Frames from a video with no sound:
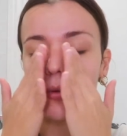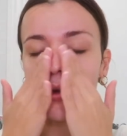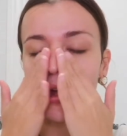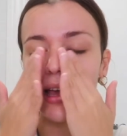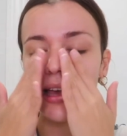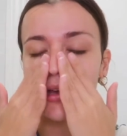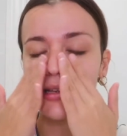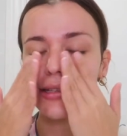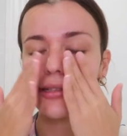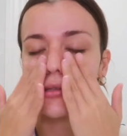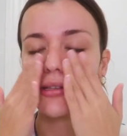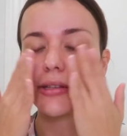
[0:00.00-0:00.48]

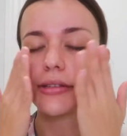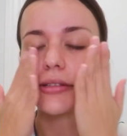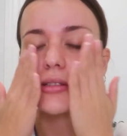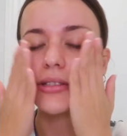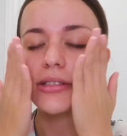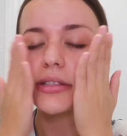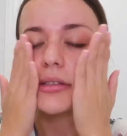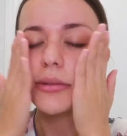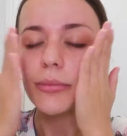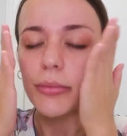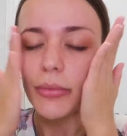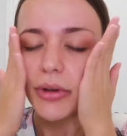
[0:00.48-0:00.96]

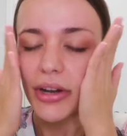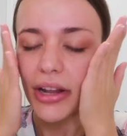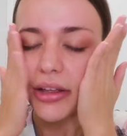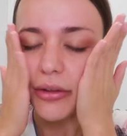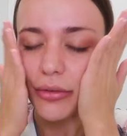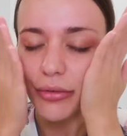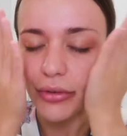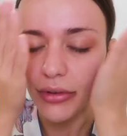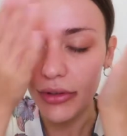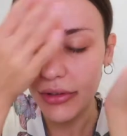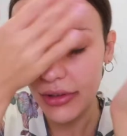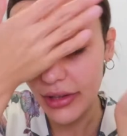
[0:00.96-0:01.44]
essence, but I
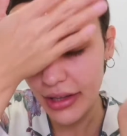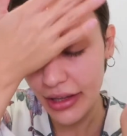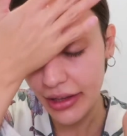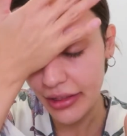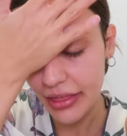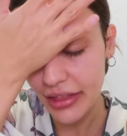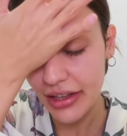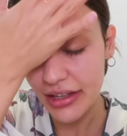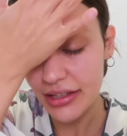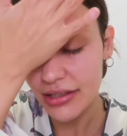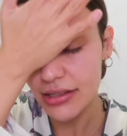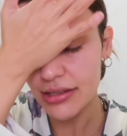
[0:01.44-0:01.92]
feel
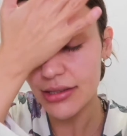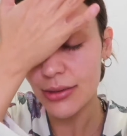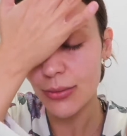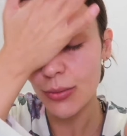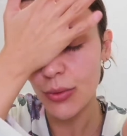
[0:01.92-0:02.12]
like that's